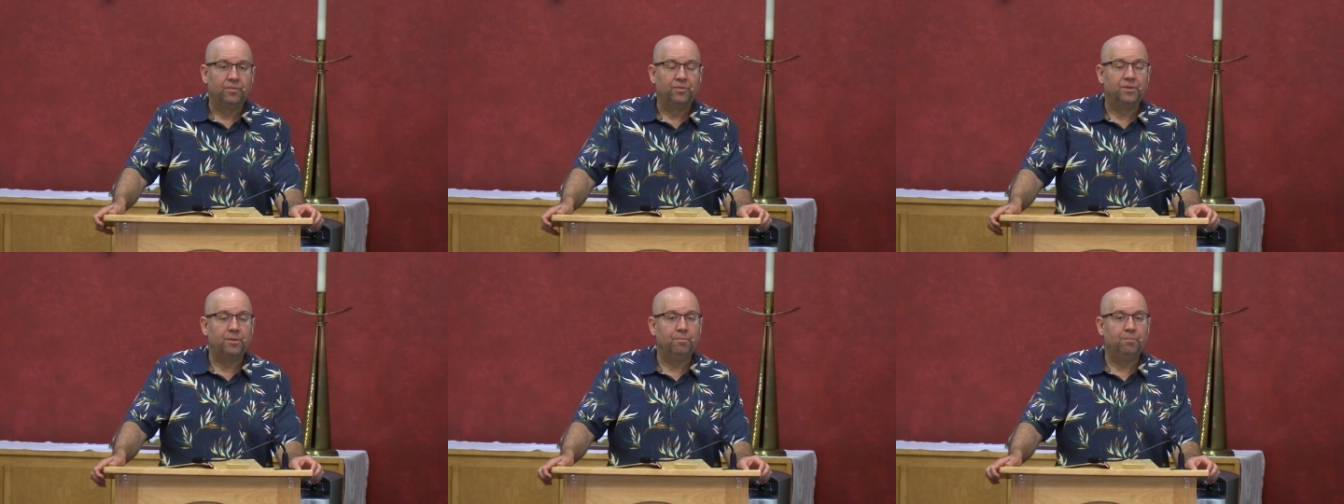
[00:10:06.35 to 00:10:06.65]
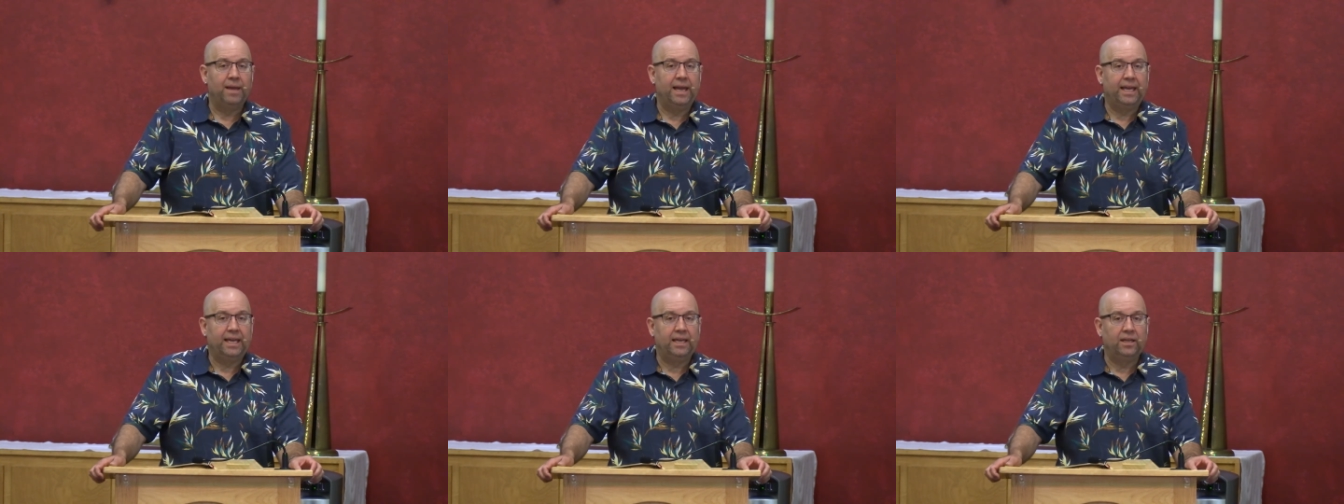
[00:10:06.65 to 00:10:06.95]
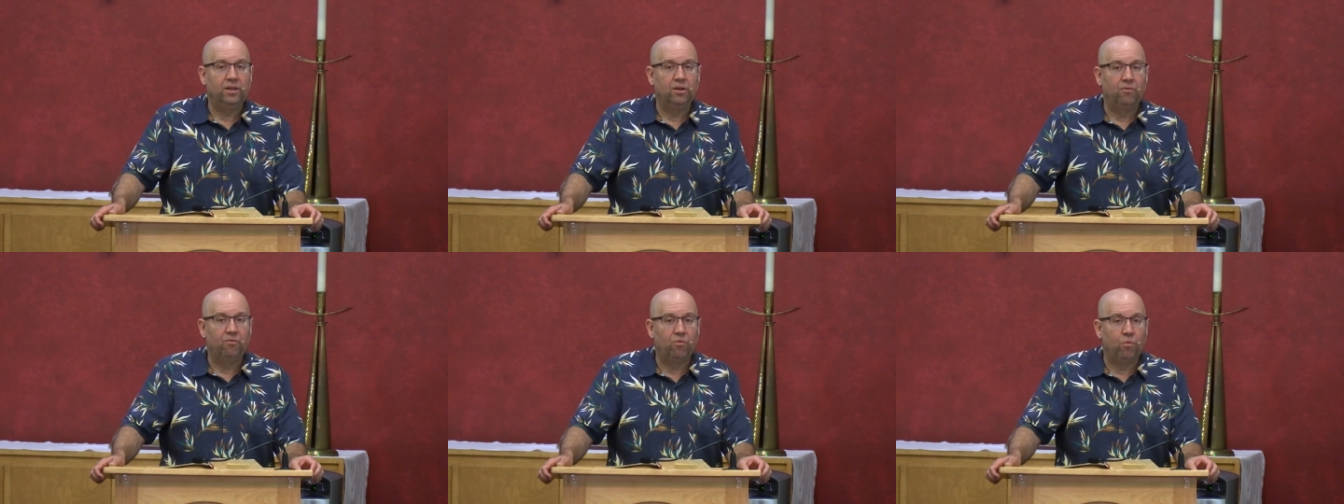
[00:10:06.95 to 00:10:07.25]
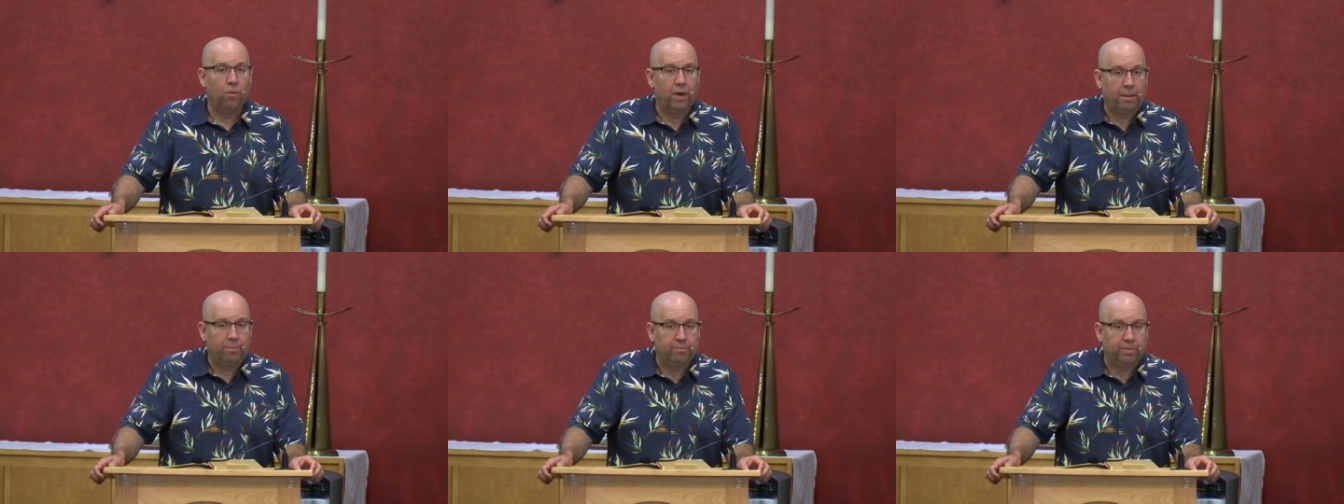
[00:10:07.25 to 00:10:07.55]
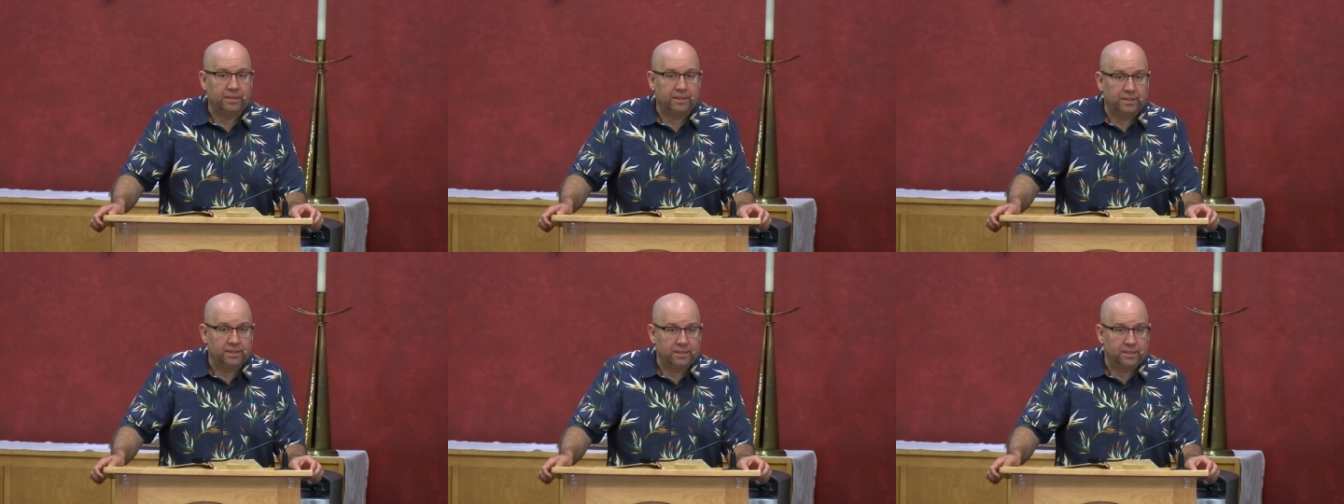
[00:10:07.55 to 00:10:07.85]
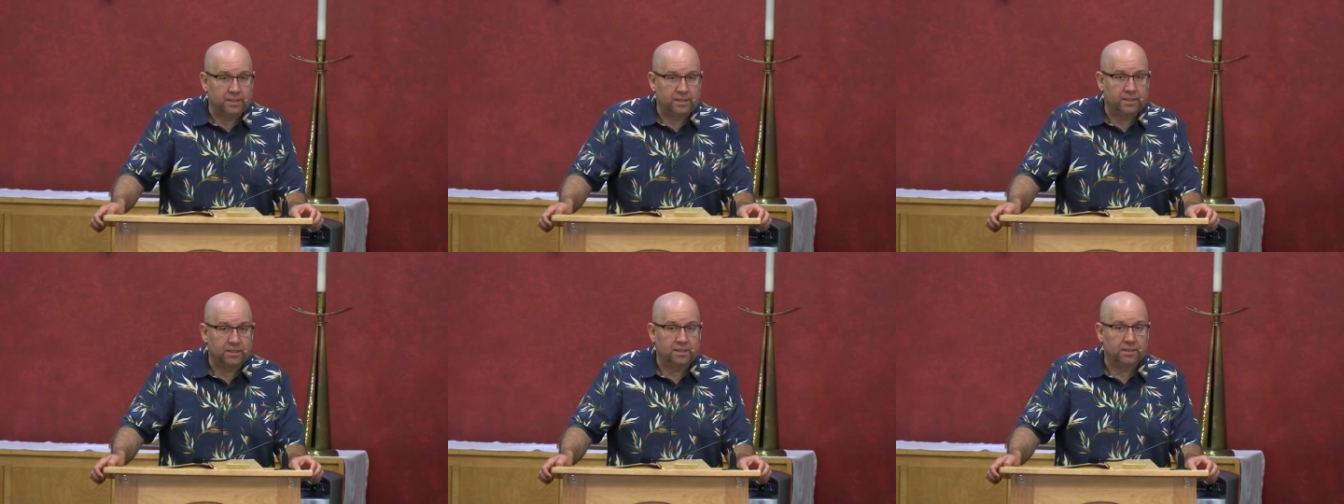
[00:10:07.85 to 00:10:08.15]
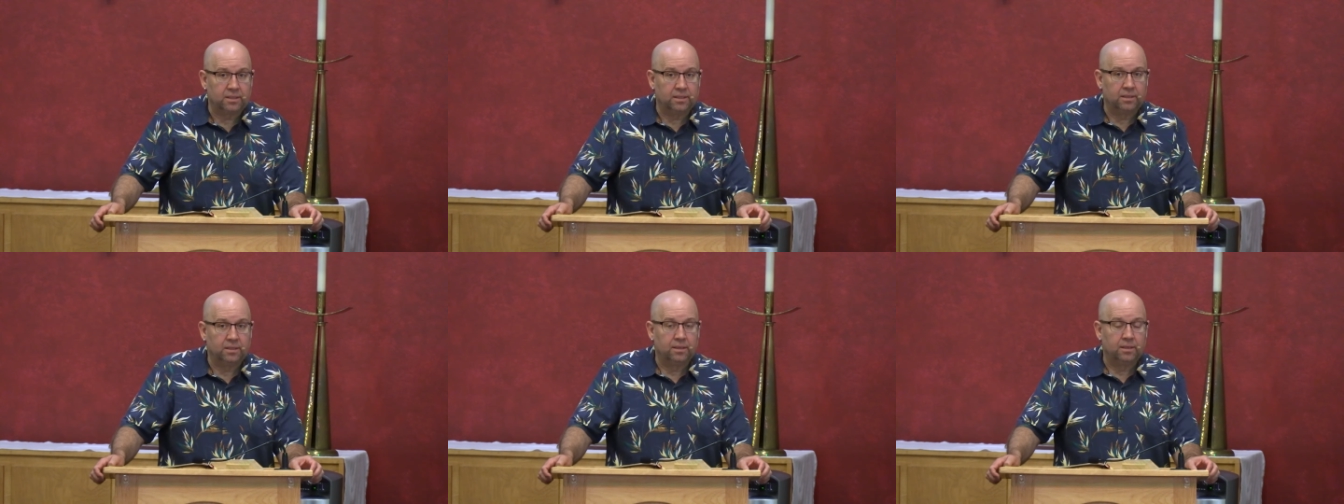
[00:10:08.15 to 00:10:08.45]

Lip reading: The making of weapons.